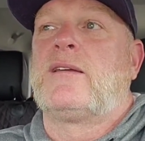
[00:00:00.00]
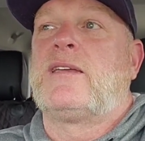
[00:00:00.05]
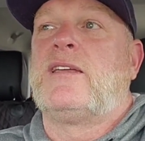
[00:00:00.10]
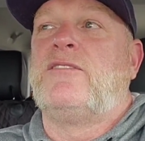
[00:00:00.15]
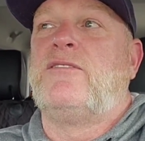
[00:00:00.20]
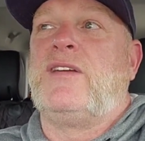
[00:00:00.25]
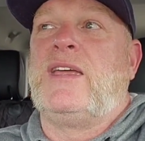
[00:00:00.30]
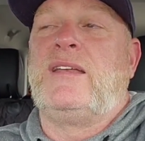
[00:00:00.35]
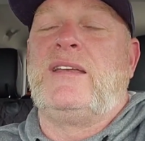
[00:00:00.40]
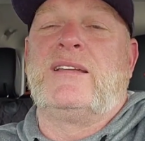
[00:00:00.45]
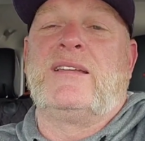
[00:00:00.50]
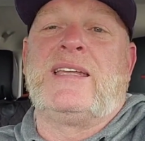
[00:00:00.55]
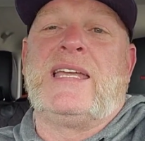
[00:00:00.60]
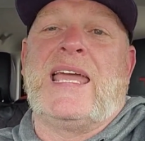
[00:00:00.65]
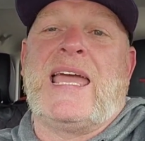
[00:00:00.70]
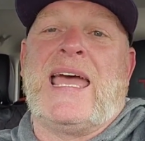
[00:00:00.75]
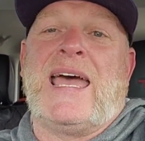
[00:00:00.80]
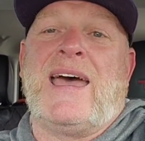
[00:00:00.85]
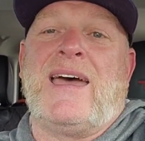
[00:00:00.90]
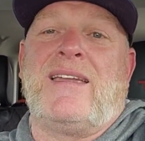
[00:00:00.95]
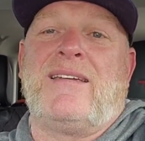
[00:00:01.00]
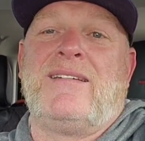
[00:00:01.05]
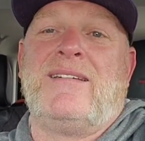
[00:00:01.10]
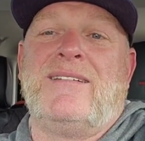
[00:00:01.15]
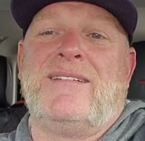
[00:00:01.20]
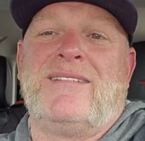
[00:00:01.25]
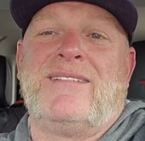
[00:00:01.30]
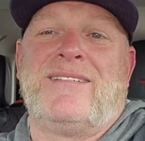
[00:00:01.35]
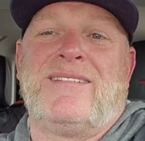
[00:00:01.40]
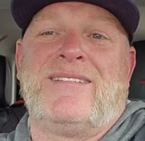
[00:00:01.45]
conveniently add
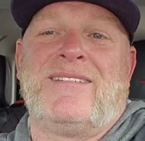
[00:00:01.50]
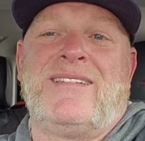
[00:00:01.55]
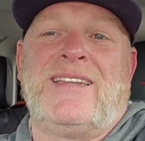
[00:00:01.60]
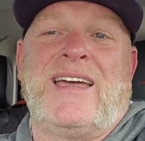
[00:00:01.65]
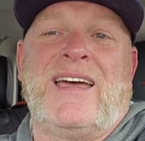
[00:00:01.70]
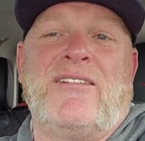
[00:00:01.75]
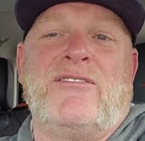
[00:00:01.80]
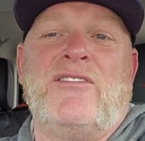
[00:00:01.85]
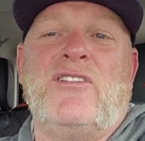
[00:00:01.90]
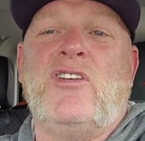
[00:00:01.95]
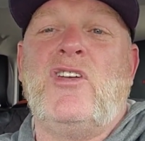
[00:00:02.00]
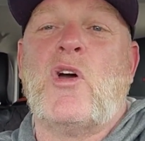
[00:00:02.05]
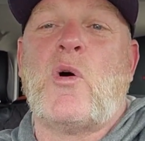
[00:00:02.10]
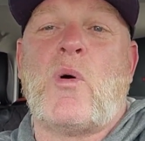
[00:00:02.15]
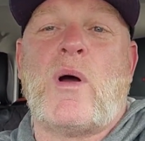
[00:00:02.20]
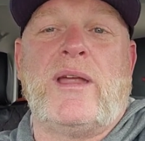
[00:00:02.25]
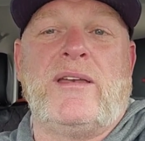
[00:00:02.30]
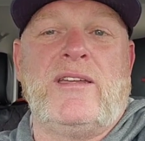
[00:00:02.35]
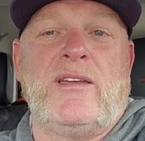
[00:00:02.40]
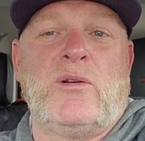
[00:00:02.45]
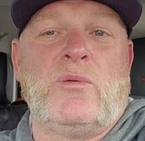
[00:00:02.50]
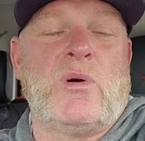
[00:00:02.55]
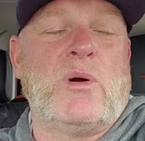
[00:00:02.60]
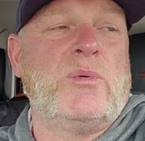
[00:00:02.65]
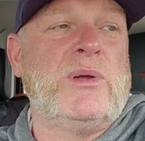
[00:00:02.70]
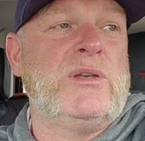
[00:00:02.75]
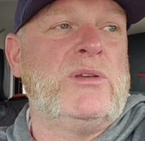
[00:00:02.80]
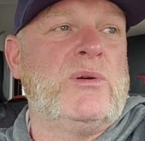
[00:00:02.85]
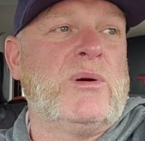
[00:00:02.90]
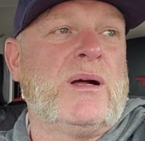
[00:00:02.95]
that have no idea to
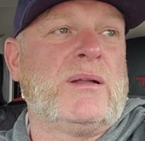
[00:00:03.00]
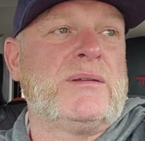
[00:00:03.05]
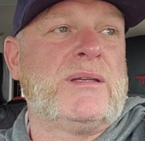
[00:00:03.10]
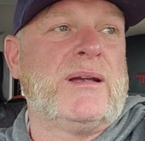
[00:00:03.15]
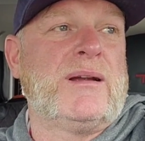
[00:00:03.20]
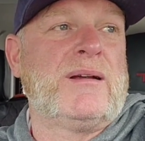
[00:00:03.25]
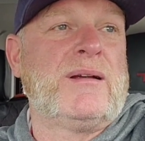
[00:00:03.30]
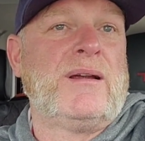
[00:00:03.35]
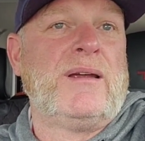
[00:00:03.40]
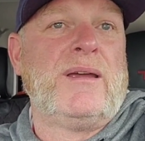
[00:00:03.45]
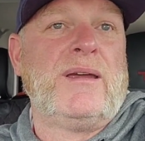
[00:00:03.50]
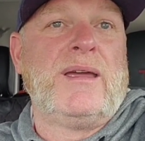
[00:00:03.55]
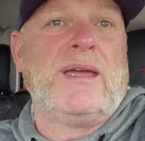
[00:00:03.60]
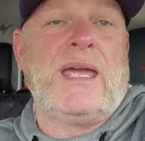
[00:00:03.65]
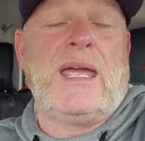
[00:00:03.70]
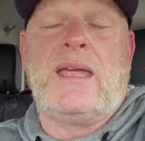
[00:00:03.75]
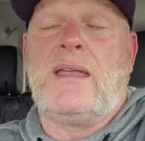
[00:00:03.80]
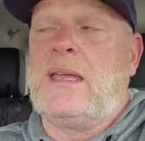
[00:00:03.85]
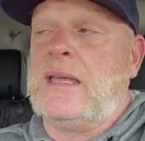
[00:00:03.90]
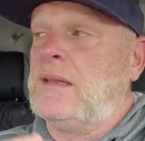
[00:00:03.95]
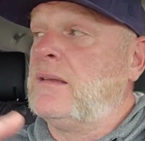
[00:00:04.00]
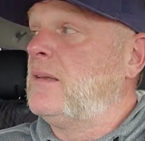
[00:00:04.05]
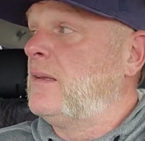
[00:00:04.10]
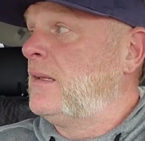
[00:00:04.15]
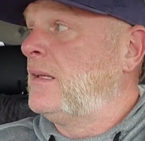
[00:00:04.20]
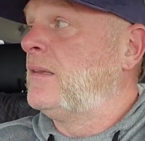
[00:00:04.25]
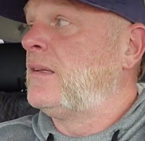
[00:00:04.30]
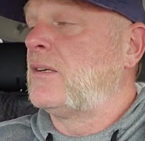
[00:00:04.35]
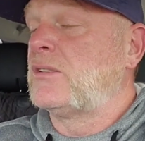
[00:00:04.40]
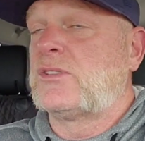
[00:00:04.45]
what we do out there. And
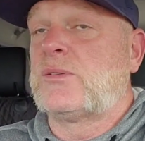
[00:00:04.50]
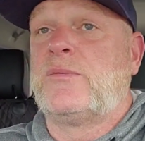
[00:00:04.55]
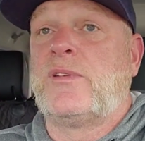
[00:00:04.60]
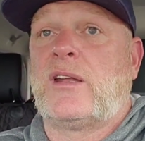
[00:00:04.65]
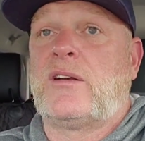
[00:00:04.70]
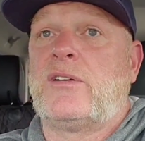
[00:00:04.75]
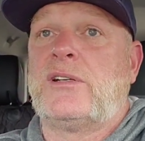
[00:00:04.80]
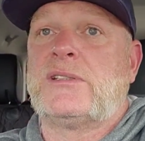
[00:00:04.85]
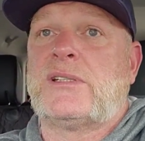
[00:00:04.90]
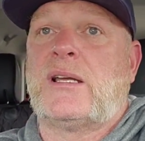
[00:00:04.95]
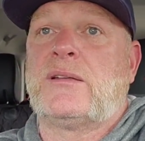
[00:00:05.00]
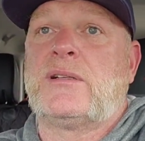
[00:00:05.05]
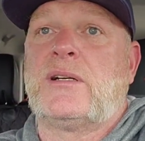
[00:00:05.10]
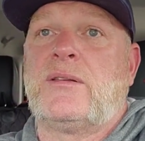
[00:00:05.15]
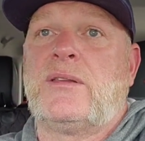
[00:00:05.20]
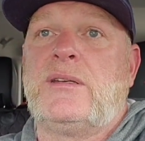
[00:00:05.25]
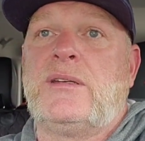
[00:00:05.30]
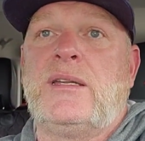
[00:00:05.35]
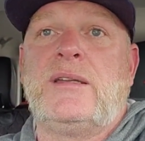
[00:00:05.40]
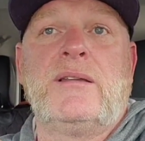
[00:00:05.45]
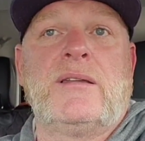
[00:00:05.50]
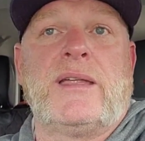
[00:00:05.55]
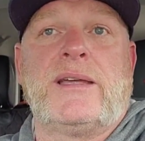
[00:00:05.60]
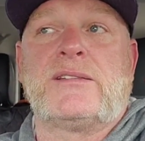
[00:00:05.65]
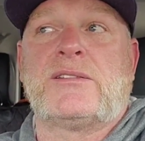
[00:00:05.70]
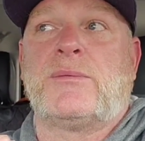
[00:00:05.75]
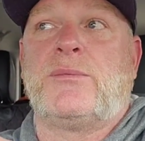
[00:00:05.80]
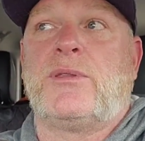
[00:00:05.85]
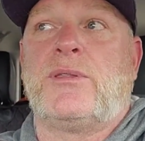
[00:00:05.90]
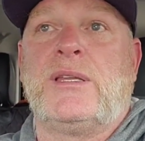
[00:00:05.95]
there are some veterans out there that didn't
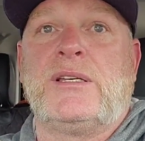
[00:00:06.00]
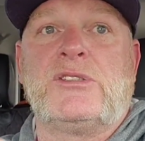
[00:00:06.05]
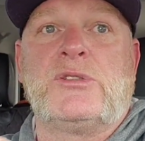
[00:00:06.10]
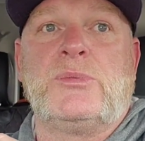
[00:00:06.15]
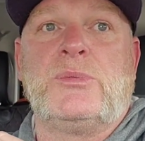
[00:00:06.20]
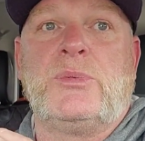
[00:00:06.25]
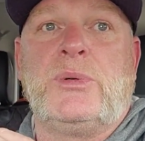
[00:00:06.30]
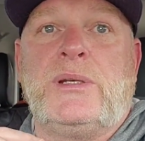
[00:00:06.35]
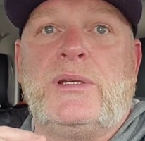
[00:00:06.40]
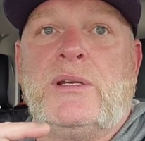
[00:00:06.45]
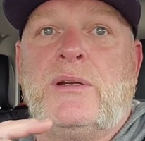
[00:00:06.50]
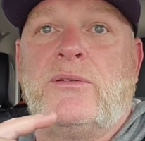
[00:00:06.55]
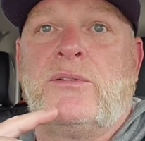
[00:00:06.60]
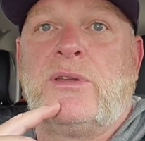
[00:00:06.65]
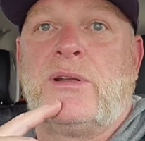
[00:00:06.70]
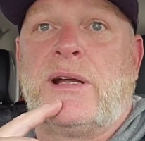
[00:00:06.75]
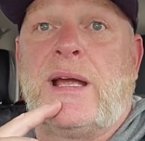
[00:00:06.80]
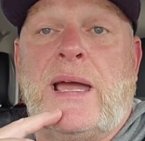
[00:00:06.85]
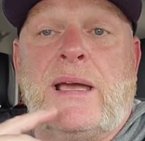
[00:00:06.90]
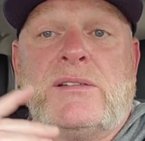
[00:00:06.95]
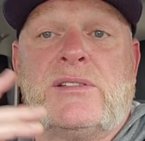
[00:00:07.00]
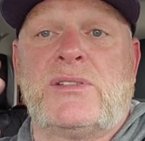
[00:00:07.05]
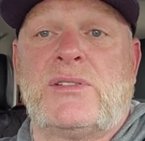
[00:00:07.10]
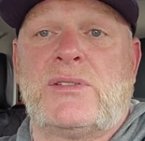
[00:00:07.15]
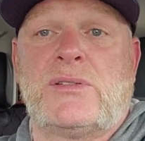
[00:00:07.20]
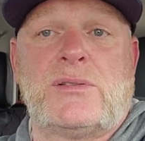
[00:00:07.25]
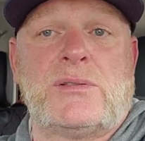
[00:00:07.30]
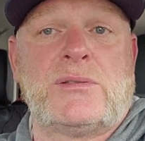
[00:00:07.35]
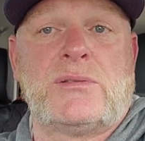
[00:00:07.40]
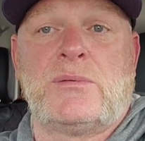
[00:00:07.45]
like some of the things we did over there,
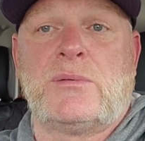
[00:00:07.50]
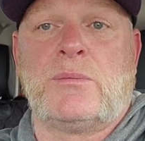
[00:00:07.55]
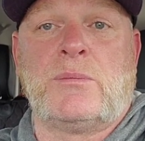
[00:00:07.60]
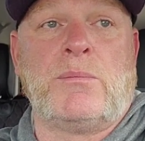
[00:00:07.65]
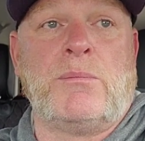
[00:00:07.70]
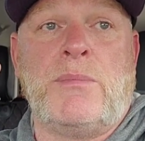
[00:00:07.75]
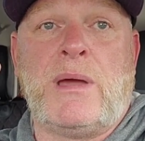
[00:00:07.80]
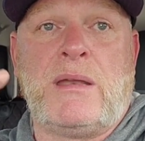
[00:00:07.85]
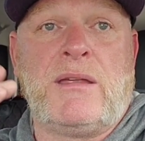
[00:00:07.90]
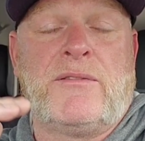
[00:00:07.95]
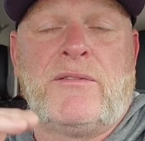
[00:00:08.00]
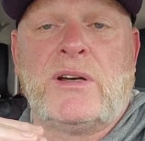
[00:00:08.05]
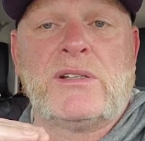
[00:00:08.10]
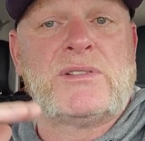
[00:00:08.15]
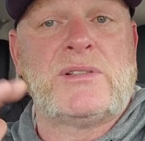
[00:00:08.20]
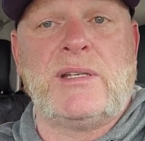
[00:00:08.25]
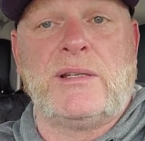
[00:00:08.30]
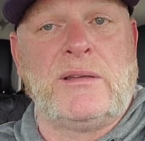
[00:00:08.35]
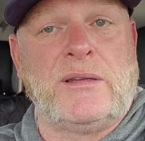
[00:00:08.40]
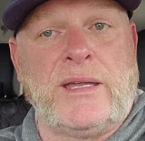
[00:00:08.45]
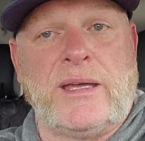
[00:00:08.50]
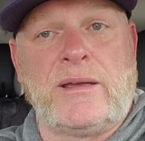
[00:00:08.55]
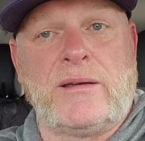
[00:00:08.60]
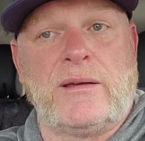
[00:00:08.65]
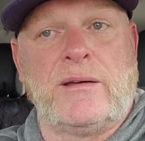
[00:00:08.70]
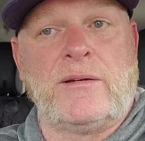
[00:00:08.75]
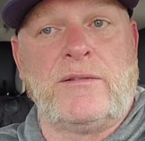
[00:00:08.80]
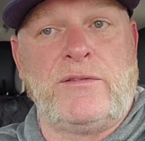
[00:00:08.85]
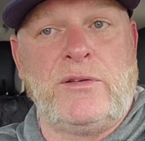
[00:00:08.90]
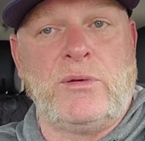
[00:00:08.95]
as many of us didn't like
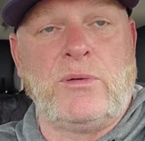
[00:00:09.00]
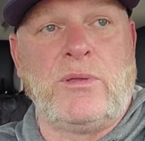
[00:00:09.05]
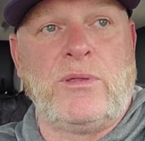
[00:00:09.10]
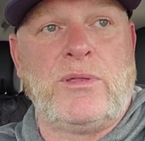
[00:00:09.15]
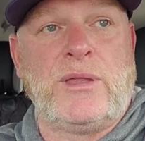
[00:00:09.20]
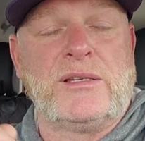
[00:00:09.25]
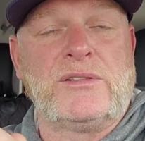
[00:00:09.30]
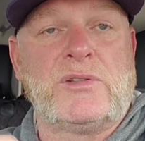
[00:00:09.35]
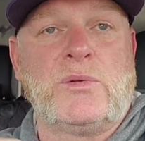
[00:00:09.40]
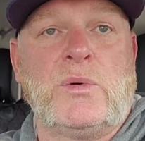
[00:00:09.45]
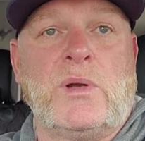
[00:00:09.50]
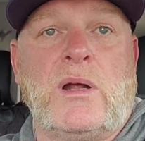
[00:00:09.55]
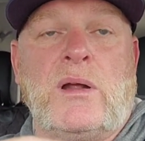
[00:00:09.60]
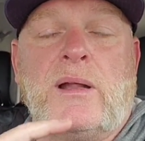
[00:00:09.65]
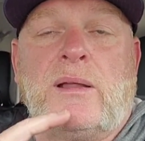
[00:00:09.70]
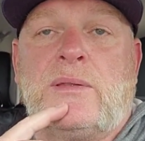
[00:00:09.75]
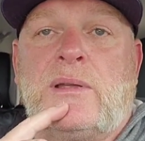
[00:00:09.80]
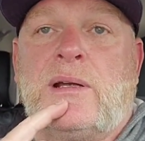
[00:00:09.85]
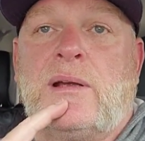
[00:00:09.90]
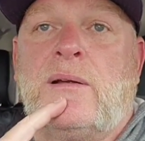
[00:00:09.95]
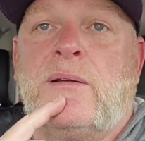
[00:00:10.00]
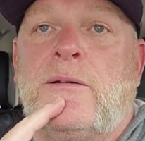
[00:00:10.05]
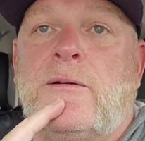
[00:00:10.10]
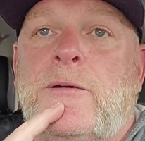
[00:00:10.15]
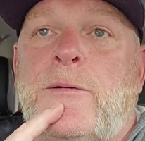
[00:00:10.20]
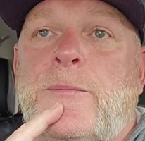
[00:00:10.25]
a few of the things that went on out there.